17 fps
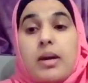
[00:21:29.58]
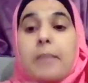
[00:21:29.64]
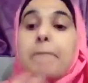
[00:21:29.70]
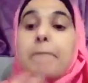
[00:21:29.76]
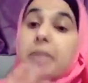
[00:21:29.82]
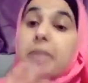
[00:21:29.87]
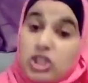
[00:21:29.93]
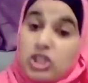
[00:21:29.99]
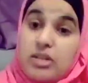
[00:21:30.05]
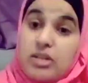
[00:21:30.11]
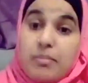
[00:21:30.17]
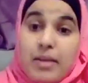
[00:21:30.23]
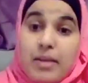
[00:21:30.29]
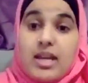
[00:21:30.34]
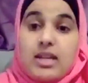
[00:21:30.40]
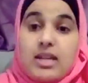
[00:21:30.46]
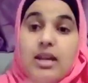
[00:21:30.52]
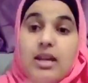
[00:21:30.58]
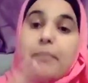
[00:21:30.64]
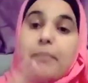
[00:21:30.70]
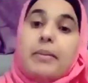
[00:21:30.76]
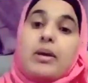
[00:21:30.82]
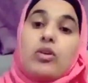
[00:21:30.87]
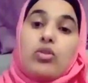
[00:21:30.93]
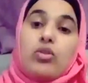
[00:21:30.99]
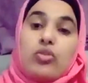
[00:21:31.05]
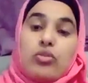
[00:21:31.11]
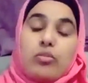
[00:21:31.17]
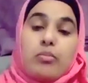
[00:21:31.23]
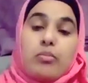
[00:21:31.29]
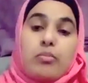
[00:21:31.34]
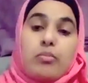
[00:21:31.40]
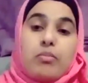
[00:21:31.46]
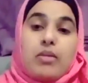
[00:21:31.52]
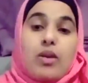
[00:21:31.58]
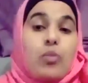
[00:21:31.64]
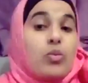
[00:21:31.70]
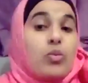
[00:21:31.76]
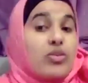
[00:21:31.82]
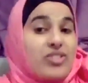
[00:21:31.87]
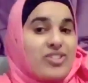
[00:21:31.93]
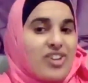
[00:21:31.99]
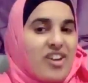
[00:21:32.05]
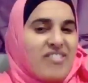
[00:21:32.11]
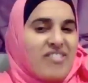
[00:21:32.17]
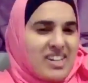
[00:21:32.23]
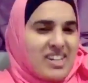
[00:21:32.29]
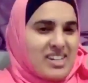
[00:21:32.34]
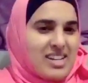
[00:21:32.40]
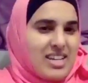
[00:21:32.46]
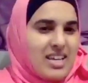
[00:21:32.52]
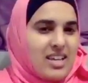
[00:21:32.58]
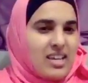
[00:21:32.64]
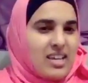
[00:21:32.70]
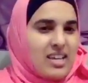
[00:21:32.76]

but she made it because it wasn't directly